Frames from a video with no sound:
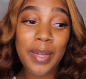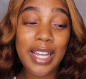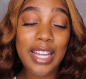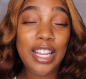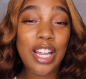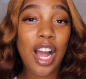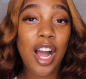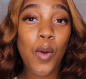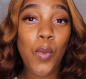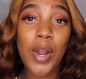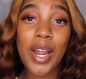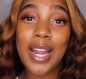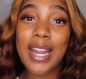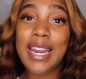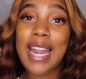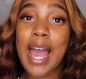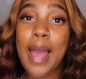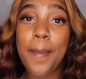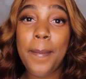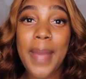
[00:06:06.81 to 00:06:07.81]
and y'all wearing
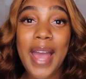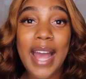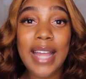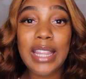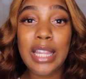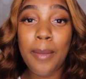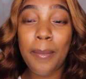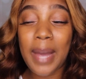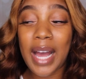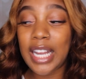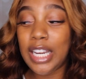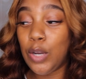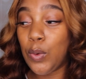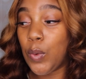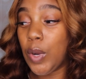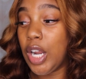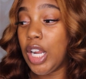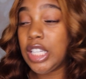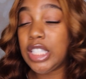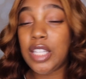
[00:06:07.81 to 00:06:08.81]
that Bath and Body
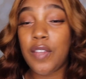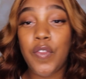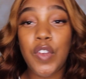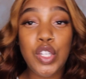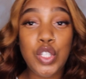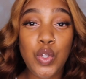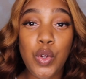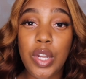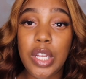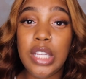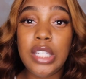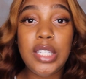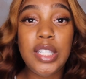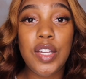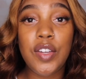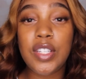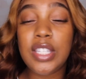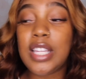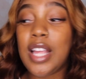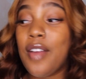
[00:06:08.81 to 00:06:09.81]
Works and Victoria's
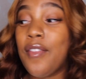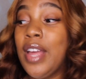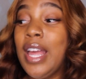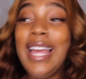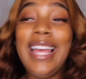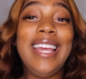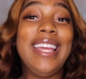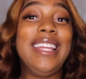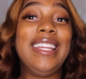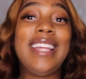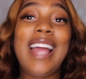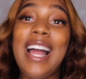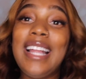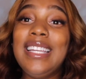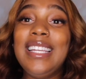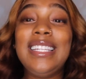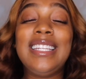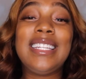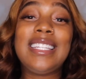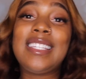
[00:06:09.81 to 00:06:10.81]
Secret stuff, y'all
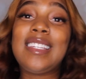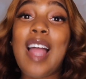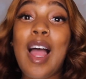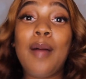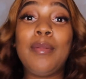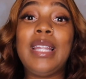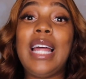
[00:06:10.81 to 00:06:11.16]
need to stop.